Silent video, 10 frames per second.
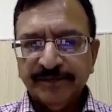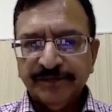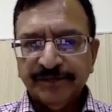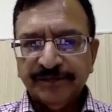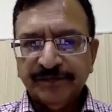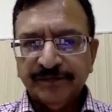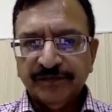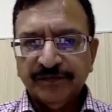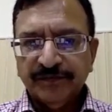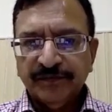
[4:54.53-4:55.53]

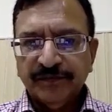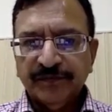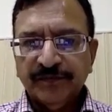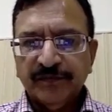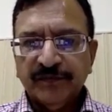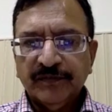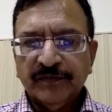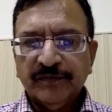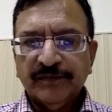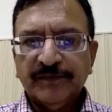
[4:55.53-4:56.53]

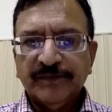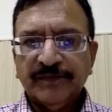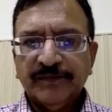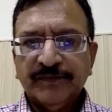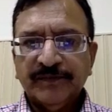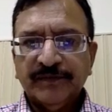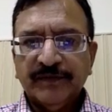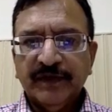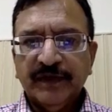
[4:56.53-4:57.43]
Nobody speaks.